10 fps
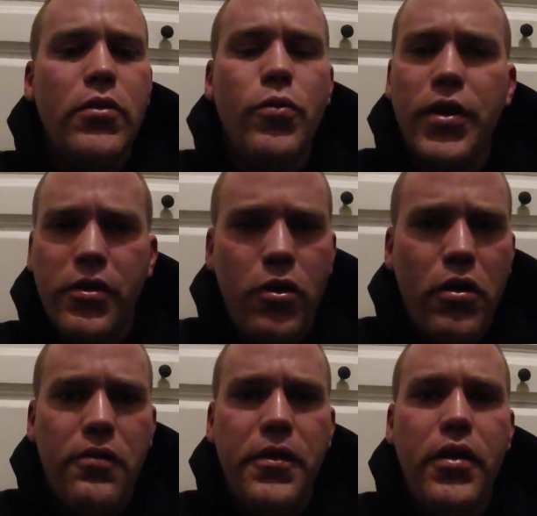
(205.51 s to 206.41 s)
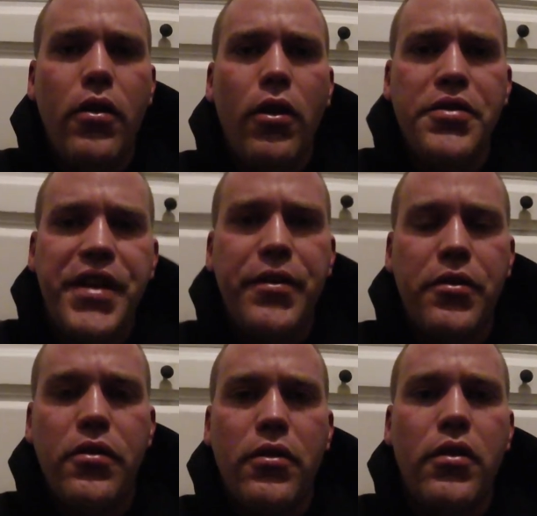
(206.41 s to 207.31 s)
With coffee all day
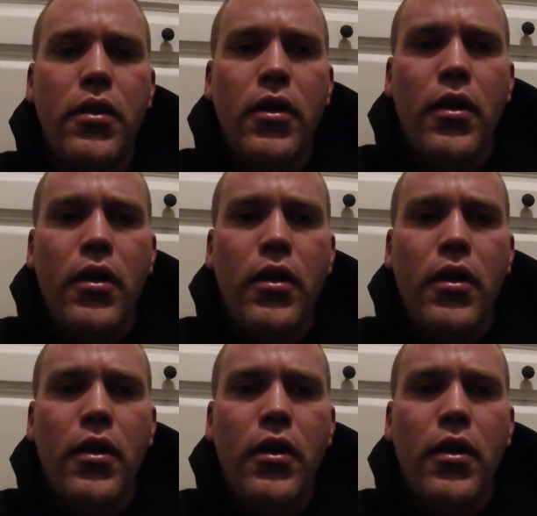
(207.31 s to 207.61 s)
long,